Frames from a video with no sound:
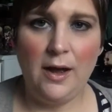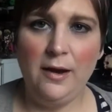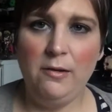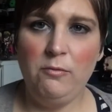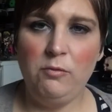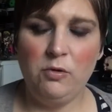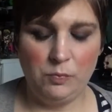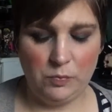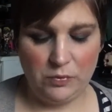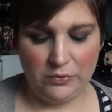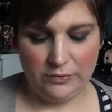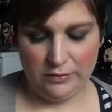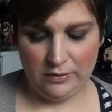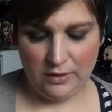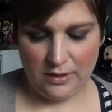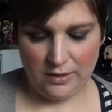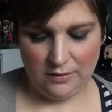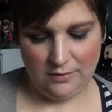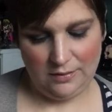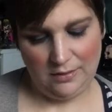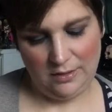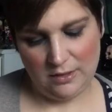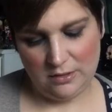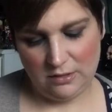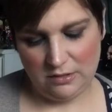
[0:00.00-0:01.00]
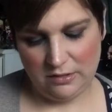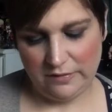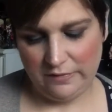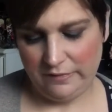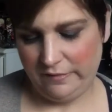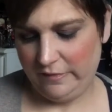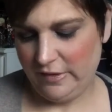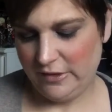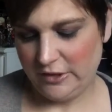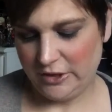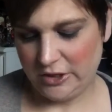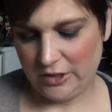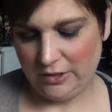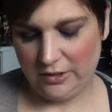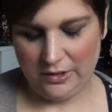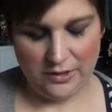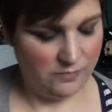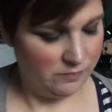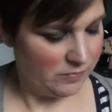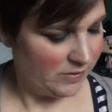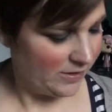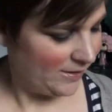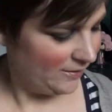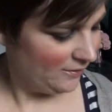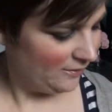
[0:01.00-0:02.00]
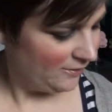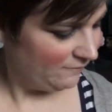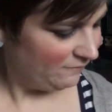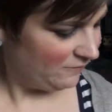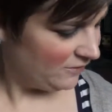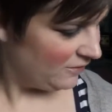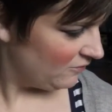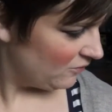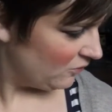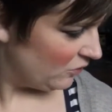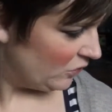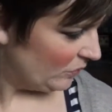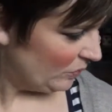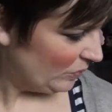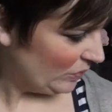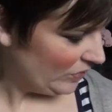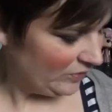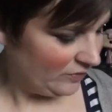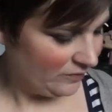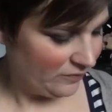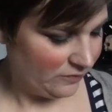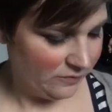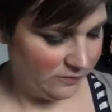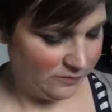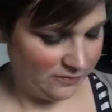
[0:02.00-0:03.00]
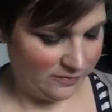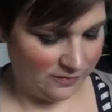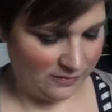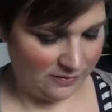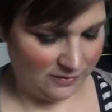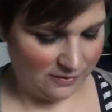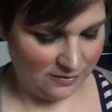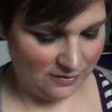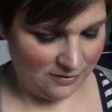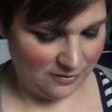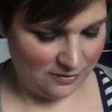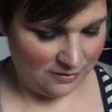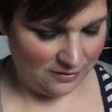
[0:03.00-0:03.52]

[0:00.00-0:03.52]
I will put that together eventually, but I love these old puzzles.